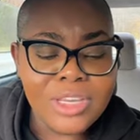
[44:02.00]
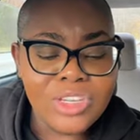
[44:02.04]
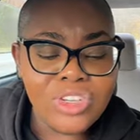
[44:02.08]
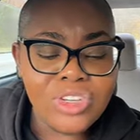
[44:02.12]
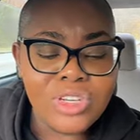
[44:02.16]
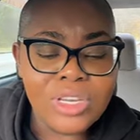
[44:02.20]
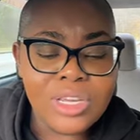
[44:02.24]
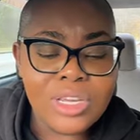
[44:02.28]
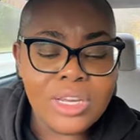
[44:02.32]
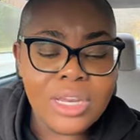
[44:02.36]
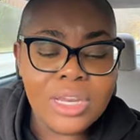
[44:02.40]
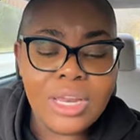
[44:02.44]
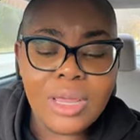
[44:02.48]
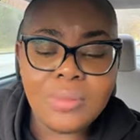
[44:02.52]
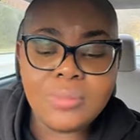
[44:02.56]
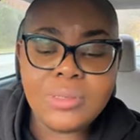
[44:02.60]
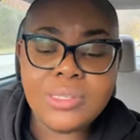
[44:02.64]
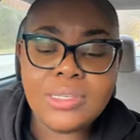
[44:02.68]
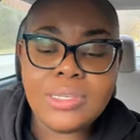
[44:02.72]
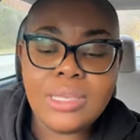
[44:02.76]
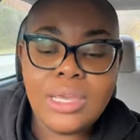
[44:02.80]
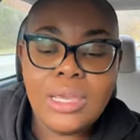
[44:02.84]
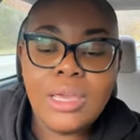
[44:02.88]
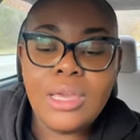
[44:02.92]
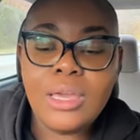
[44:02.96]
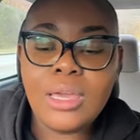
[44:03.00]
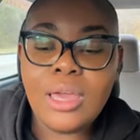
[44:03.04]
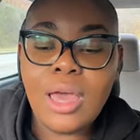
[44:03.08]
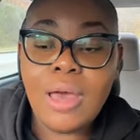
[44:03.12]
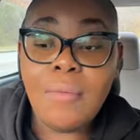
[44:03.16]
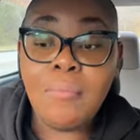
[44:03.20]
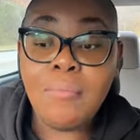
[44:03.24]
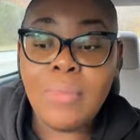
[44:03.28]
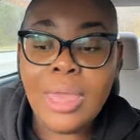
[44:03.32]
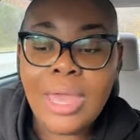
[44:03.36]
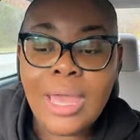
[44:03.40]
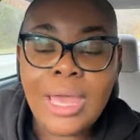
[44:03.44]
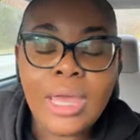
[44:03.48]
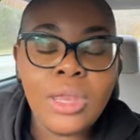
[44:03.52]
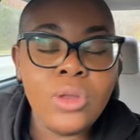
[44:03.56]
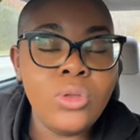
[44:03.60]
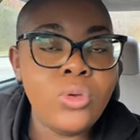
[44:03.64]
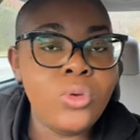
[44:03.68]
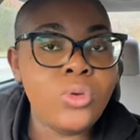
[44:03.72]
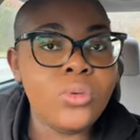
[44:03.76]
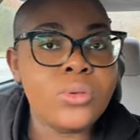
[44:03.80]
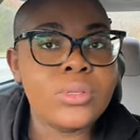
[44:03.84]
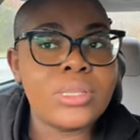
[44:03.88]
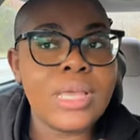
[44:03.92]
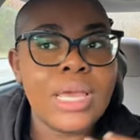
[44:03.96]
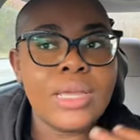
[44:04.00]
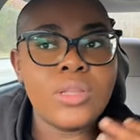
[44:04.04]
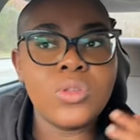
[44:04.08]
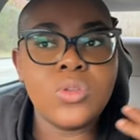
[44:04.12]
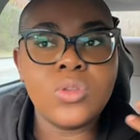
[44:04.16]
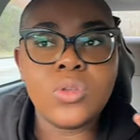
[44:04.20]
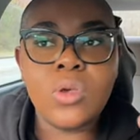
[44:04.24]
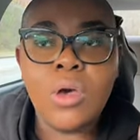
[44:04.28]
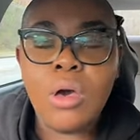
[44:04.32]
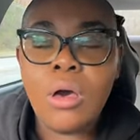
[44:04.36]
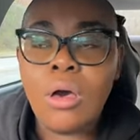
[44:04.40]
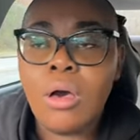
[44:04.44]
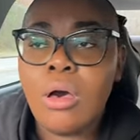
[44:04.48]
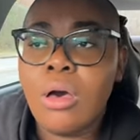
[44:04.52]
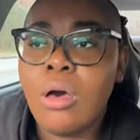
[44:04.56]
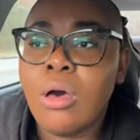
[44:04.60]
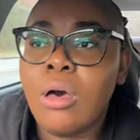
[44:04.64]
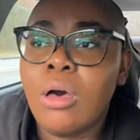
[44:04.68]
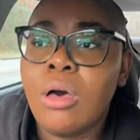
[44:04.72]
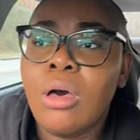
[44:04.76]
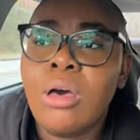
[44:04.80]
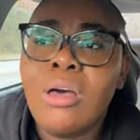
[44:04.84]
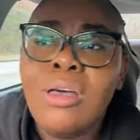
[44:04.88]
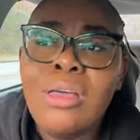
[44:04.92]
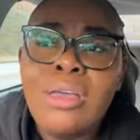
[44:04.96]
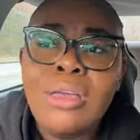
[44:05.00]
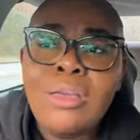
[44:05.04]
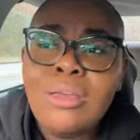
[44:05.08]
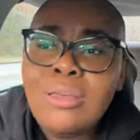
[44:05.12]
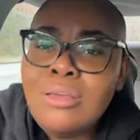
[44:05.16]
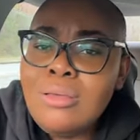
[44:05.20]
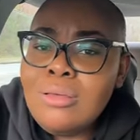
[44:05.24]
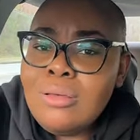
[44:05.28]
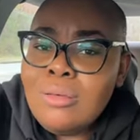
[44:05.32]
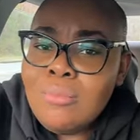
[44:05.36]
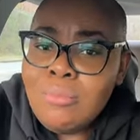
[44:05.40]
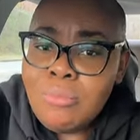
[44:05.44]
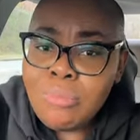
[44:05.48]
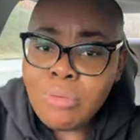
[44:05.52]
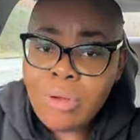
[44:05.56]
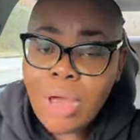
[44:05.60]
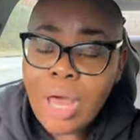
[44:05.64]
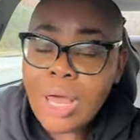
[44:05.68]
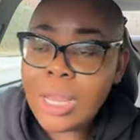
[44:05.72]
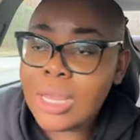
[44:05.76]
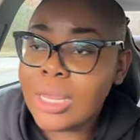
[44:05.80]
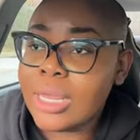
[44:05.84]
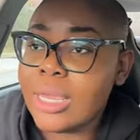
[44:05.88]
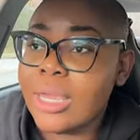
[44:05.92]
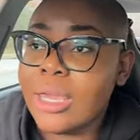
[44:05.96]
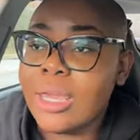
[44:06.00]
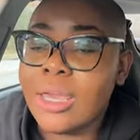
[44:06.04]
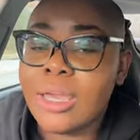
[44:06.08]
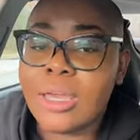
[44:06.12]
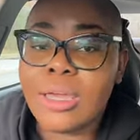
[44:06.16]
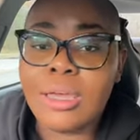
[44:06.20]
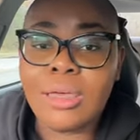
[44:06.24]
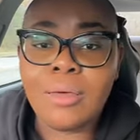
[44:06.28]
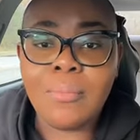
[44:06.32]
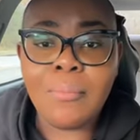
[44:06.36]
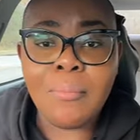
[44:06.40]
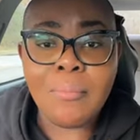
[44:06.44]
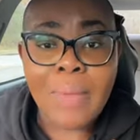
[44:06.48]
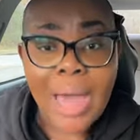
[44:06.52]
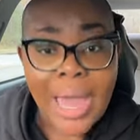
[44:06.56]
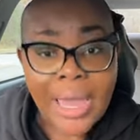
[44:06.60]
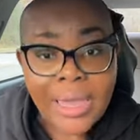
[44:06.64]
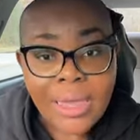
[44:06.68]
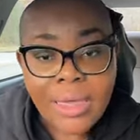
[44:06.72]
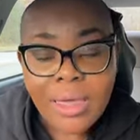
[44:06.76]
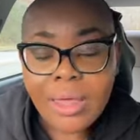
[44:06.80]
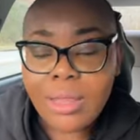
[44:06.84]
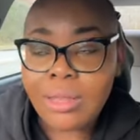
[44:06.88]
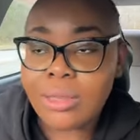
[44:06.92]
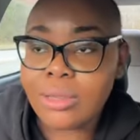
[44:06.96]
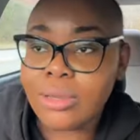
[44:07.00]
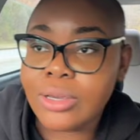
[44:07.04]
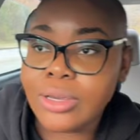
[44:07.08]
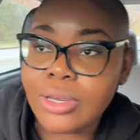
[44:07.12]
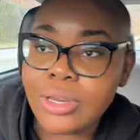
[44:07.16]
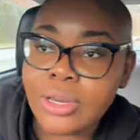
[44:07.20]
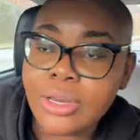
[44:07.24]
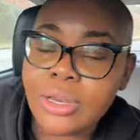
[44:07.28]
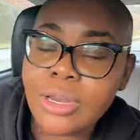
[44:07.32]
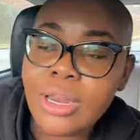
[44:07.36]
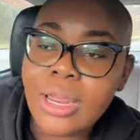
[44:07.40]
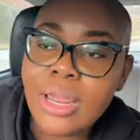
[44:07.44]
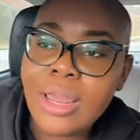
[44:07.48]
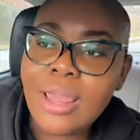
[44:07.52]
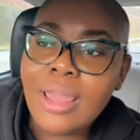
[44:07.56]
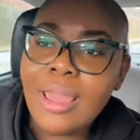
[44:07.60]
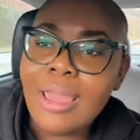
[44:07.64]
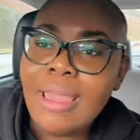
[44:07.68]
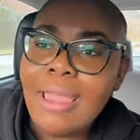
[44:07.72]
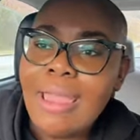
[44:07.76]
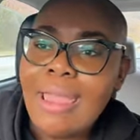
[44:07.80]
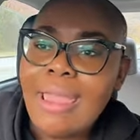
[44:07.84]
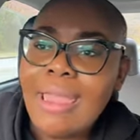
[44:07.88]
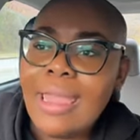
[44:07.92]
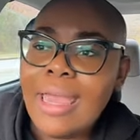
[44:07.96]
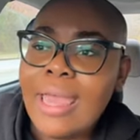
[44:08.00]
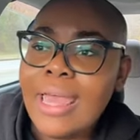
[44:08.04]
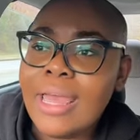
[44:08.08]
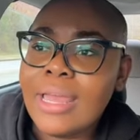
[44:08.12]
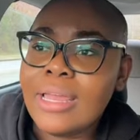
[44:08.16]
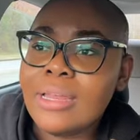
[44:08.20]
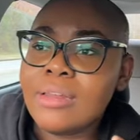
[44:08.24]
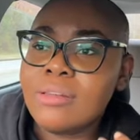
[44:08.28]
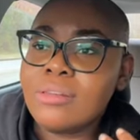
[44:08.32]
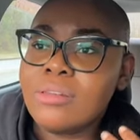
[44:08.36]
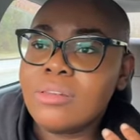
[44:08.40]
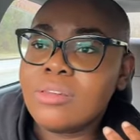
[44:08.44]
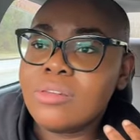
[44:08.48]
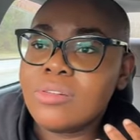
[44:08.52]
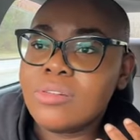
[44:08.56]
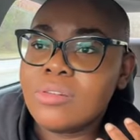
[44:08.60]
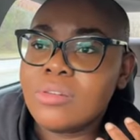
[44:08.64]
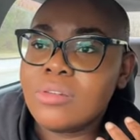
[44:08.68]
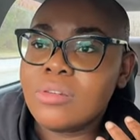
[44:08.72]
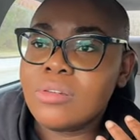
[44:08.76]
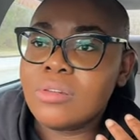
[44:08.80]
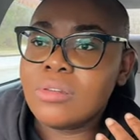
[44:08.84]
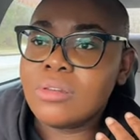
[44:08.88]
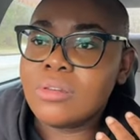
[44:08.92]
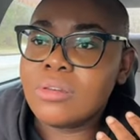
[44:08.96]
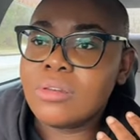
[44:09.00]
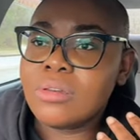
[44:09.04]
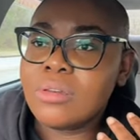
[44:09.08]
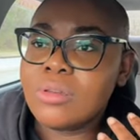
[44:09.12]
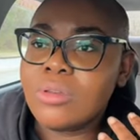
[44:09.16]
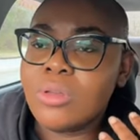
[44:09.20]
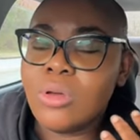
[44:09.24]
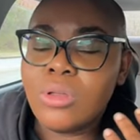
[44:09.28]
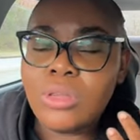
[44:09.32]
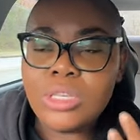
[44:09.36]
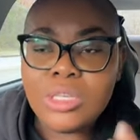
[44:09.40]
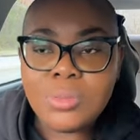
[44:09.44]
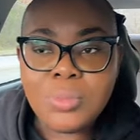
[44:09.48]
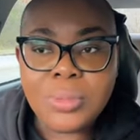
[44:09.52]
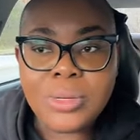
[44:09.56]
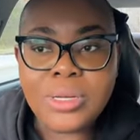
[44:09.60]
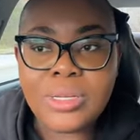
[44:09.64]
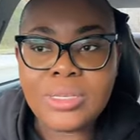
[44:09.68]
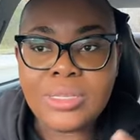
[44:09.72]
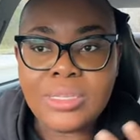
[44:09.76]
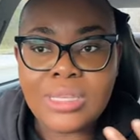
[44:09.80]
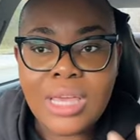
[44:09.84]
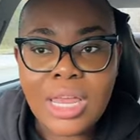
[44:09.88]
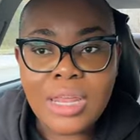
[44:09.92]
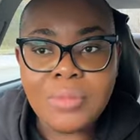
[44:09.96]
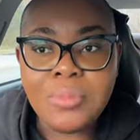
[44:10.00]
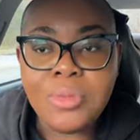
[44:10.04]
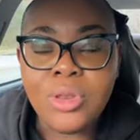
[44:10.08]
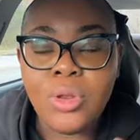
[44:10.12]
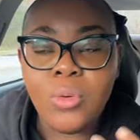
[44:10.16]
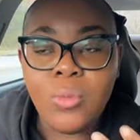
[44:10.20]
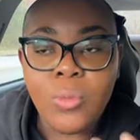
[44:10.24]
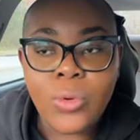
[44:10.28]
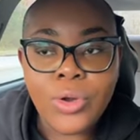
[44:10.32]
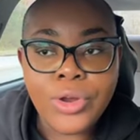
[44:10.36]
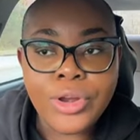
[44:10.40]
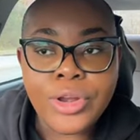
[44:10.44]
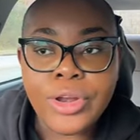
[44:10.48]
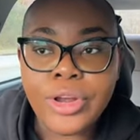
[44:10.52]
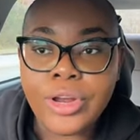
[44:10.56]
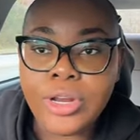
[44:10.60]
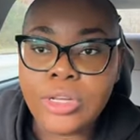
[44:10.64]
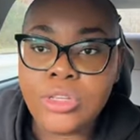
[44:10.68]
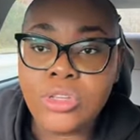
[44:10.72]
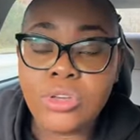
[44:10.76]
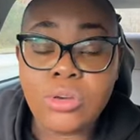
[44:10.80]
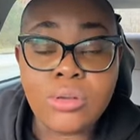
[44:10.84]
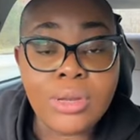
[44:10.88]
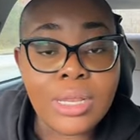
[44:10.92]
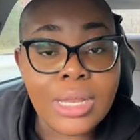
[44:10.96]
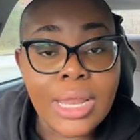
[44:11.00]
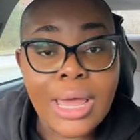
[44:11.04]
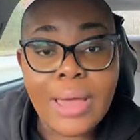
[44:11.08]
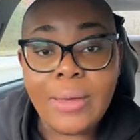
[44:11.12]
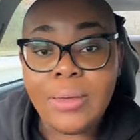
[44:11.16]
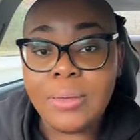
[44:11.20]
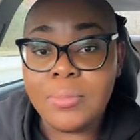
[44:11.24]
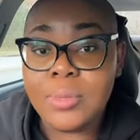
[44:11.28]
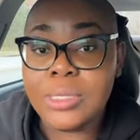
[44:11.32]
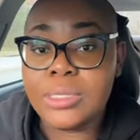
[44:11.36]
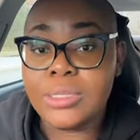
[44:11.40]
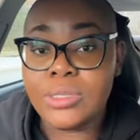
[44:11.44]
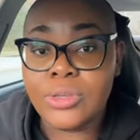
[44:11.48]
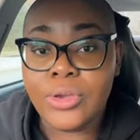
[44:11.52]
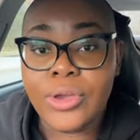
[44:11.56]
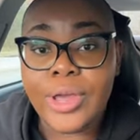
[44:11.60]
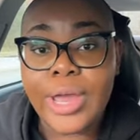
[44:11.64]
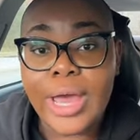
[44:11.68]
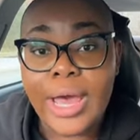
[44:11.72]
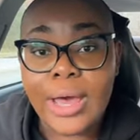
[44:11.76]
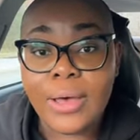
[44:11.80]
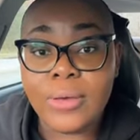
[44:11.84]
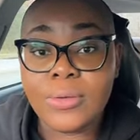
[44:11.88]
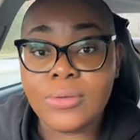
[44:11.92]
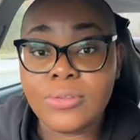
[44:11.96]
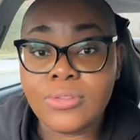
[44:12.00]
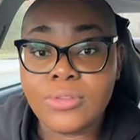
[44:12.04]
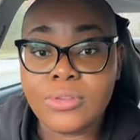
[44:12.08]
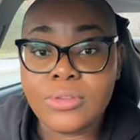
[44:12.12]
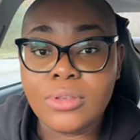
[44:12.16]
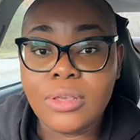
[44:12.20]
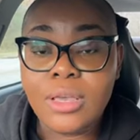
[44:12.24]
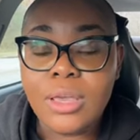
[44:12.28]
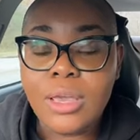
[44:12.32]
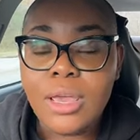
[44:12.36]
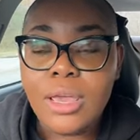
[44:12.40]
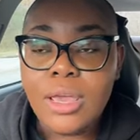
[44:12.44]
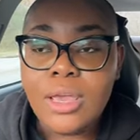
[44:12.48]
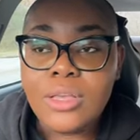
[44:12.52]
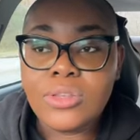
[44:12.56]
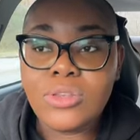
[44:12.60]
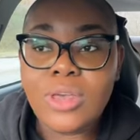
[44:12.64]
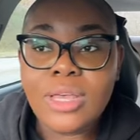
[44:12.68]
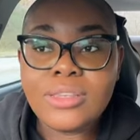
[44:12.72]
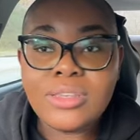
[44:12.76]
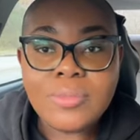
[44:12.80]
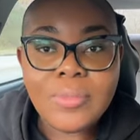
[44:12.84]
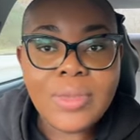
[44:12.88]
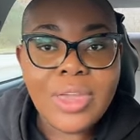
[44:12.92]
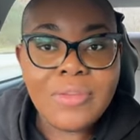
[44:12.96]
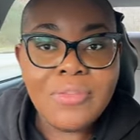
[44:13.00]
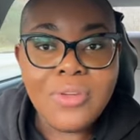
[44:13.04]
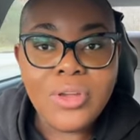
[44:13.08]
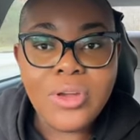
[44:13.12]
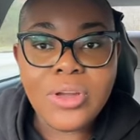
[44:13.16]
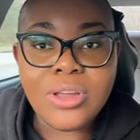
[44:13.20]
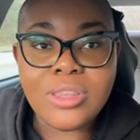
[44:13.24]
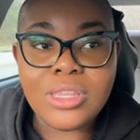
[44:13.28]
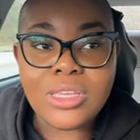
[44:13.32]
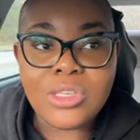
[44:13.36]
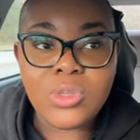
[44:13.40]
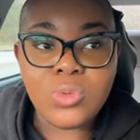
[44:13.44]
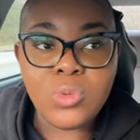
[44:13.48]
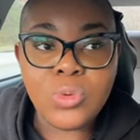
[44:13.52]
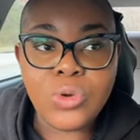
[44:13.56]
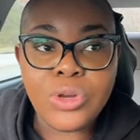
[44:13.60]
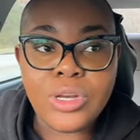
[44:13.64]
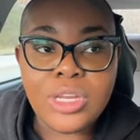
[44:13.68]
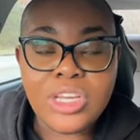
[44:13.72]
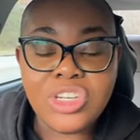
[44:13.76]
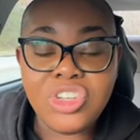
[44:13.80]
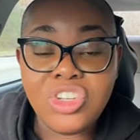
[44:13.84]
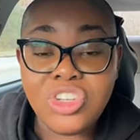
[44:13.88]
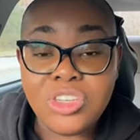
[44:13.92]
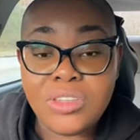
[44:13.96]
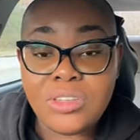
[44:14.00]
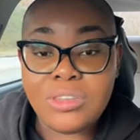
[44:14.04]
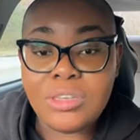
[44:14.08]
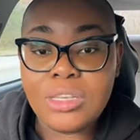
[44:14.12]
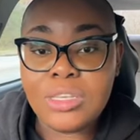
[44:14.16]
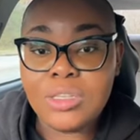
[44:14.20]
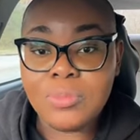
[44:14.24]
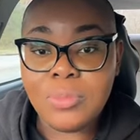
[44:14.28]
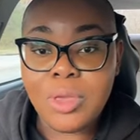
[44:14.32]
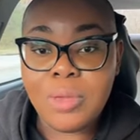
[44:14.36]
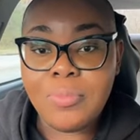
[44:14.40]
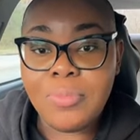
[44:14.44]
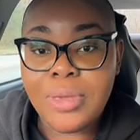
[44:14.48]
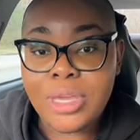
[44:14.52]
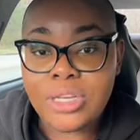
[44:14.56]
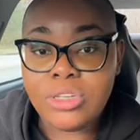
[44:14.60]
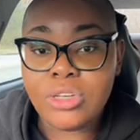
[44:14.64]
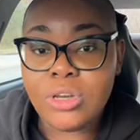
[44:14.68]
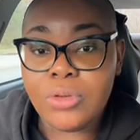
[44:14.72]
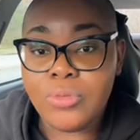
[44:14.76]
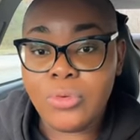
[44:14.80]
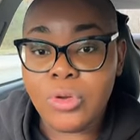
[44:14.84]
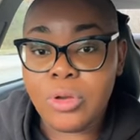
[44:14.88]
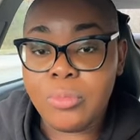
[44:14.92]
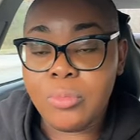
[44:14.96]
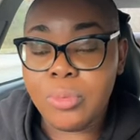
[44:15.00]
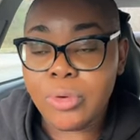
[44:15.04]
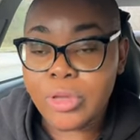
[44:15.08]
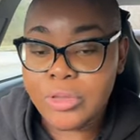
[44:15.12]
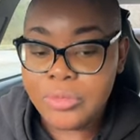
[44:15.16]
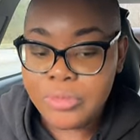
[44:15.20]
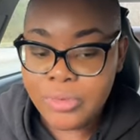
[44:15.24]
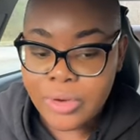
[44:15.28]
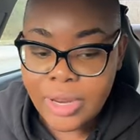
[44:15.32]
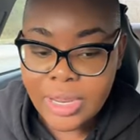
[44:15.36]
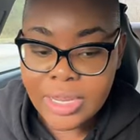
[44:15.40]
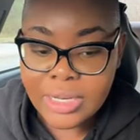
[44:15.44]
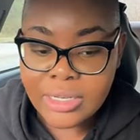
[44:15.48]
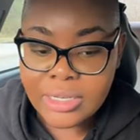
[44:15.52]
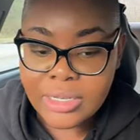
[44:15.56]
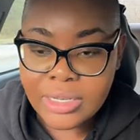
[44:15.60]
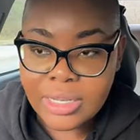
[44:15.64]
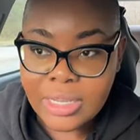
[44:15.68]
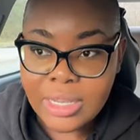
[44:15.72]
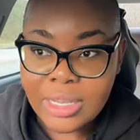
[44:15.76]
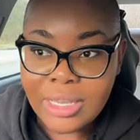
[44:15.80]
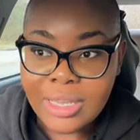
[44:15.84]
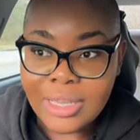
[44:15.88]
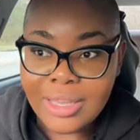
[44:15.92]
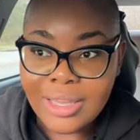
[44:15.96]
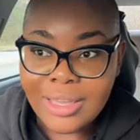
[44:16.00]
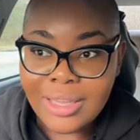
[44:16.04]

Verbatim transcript: a vision and I'm seeing a man who's like tall, brolic, my color, and the Holy Spirit is telling me to warn her, don't allow him into your house. So as I'm giving her this warning, she sends me a picture of her boyfriend,